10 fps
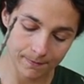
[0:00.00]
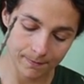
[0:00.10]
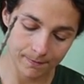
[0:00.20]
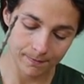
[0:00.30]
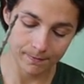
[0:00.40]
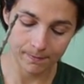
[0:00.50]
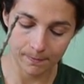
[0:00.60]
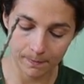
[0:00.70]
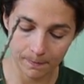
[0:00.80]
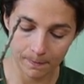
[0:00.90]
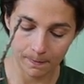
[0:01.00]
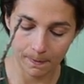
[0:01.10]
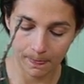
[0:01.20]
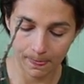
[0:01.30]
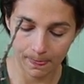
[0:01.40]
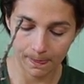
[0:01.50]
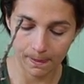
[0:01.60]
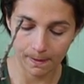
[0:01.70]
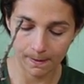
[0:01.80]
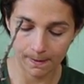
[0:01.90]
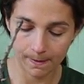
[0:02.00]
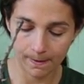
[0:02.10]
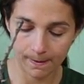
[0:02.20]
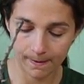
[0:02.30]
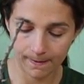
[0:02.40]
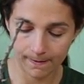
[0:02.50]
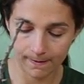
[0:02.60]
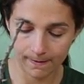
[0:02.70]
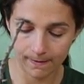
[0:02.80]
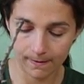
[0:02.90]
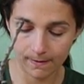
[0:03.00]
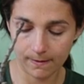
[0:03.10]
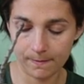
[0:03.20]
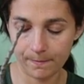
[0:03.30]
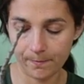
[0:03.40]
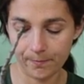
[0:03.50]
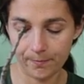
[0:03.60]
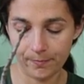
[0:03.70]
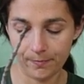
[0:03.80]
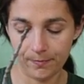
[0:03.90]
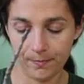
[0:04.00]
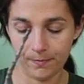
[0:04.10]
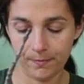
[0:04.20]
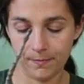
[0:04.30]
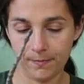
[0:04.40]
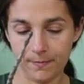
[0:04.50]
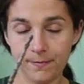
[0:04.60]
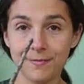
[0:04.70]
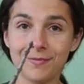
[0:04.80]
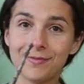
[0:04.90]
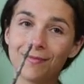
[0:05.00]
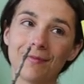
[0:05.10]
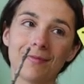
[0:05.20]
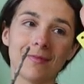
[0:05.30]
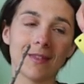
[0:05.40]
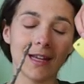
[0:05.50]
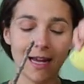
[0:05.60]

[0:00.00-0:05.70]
(silence)